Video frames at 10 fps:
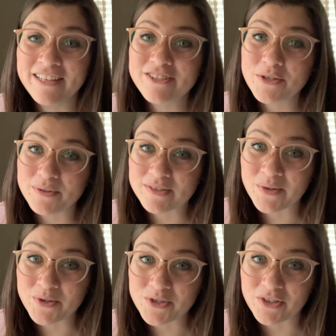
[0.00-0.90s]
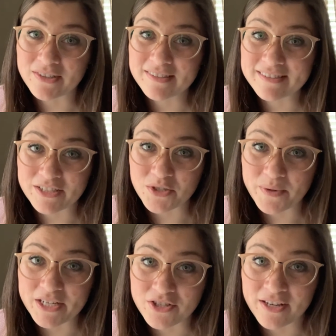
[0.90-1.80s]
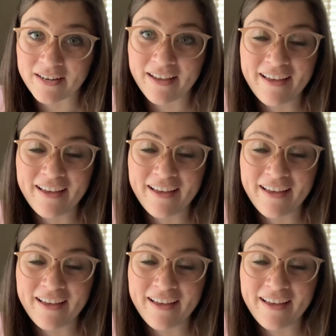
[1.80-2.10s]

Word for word: to a social situation?